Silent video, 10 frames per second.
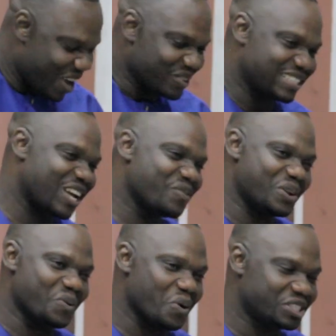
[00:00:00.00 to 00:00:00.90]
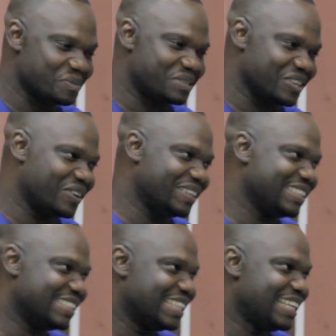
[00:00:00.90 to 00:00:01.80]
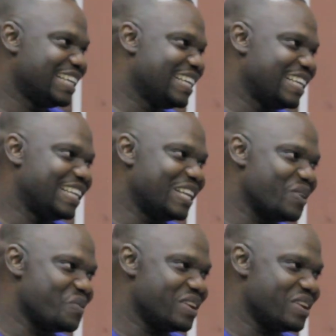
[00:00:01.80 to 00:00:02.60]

I'll start with the worship song. Then